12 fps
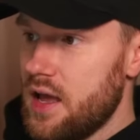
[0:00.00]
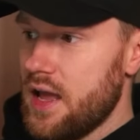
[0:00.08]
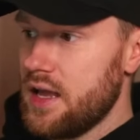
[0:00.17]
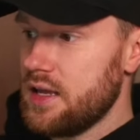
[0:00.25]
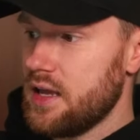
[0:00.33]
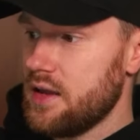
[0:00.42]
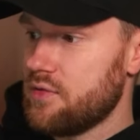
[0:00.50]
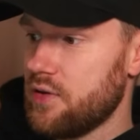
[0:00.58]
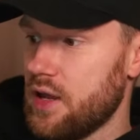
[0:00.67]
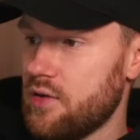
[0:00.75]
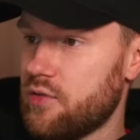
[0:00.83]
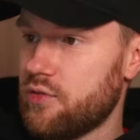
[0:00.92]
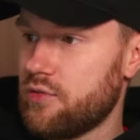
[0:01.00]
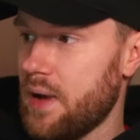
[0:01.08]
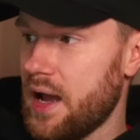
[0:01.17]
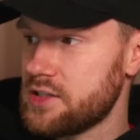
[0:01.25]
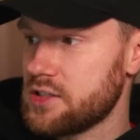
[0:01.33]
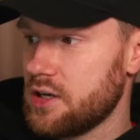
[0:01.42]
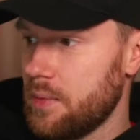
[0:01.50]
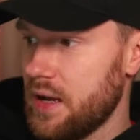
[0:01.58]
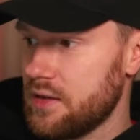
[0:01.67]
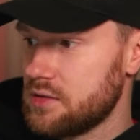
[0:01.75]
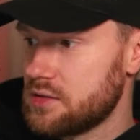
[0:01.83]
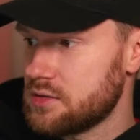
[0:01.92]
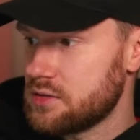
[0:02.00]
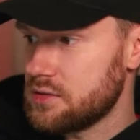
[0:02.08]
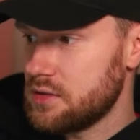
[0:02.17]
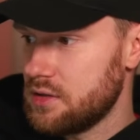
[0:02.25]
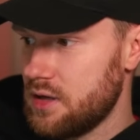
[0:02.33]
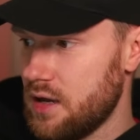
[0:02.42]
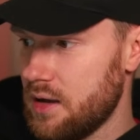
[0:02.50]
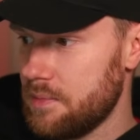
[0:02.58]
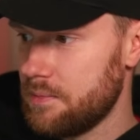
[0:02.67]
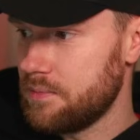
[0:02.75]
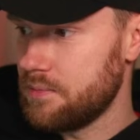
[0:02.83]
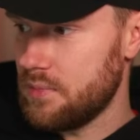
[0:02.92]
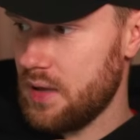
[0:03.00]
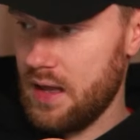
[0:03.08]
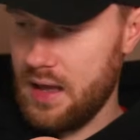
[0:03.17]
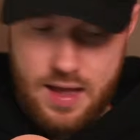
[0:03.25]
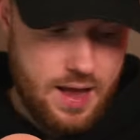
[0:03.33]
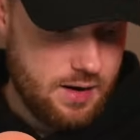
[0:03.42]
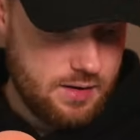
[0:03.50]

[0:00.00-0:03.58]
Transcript: If Max can come out this out